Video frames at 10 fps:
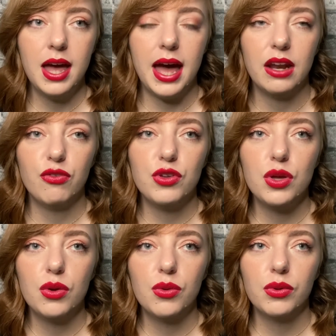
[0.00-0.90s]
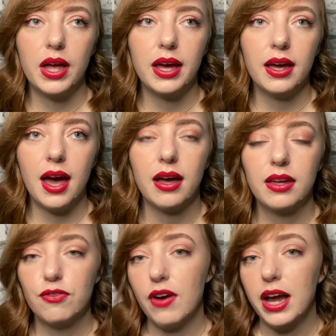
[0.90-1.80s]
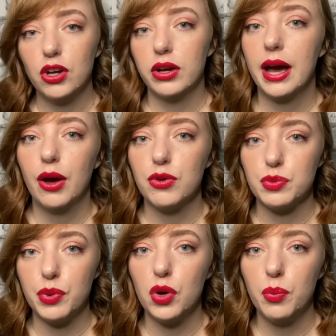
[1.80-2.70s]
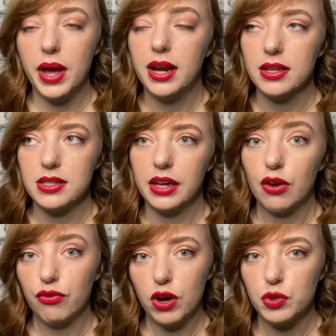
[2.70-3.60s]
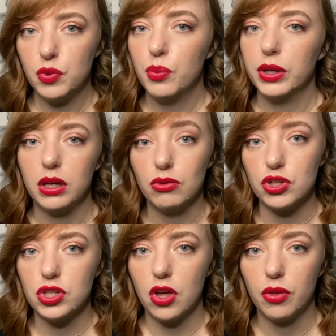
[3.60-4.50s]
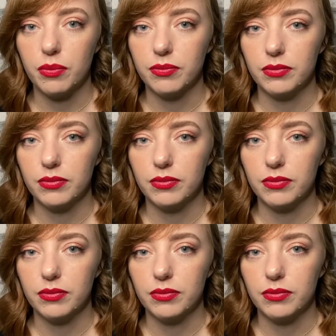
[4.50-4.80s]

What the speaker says: And if you like find your gecko's poop and it's like a fresh poop, like you just saw them,